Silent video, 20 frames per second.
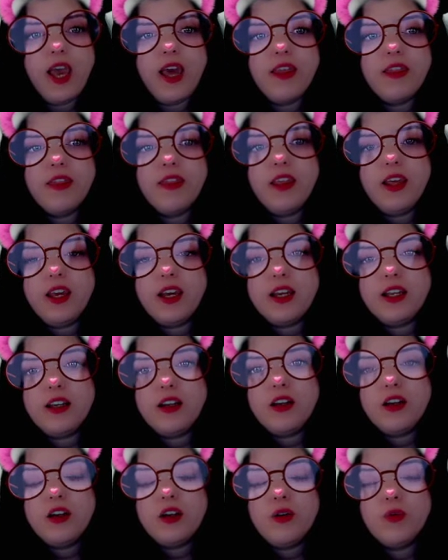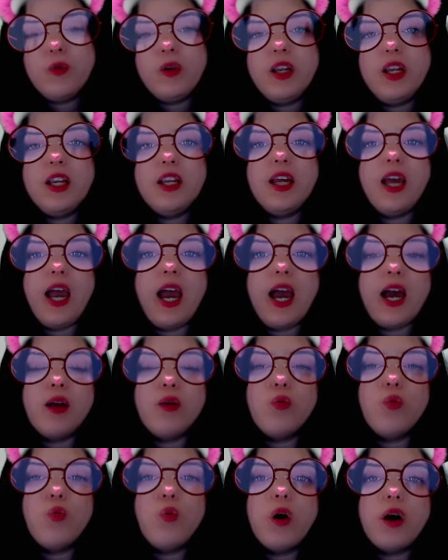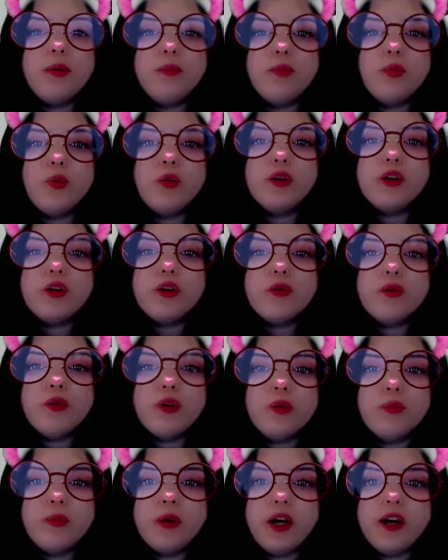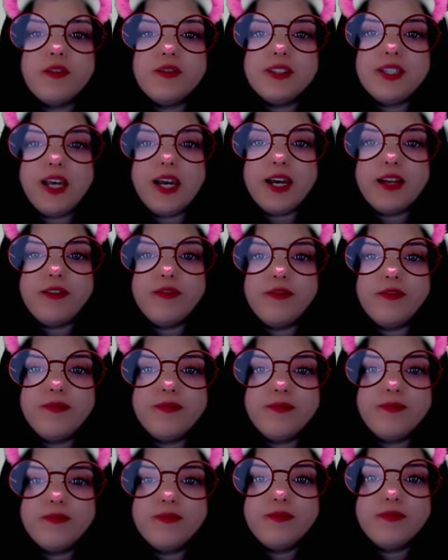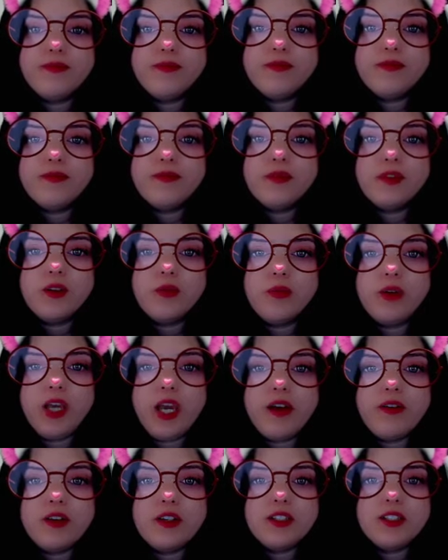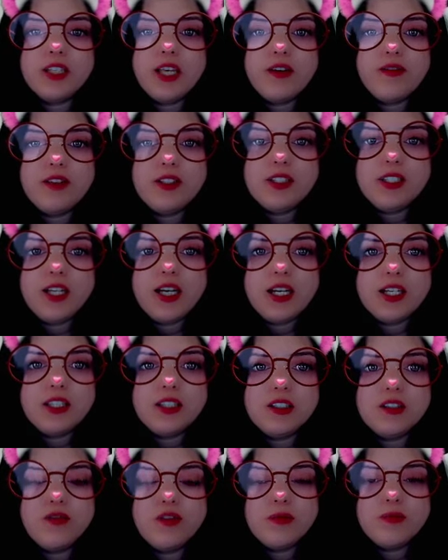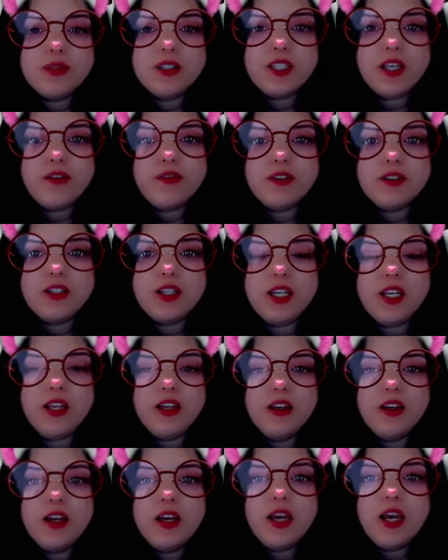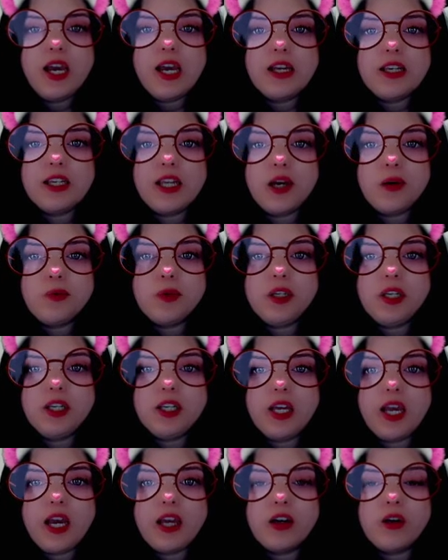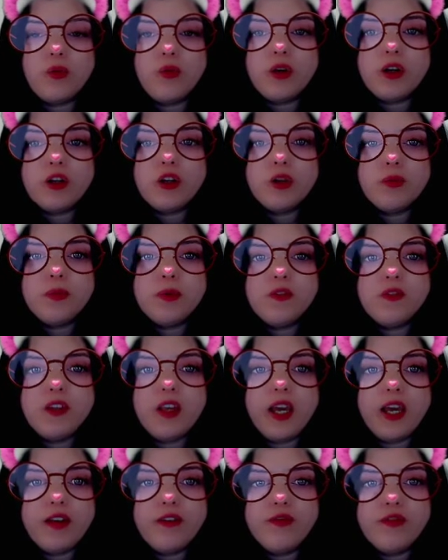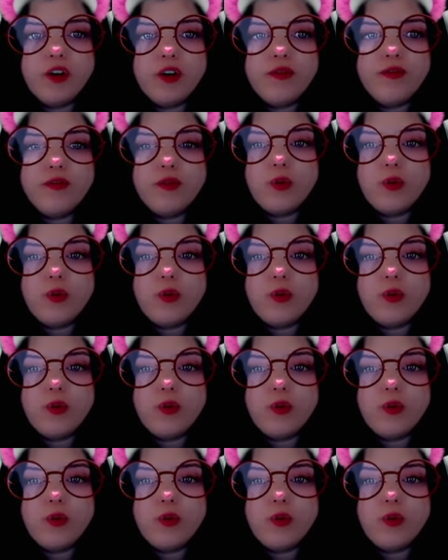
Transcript: And then we need to add 1 more group of 10. We have our 7 tens from 70, and now we need to add our 1 group of 10 from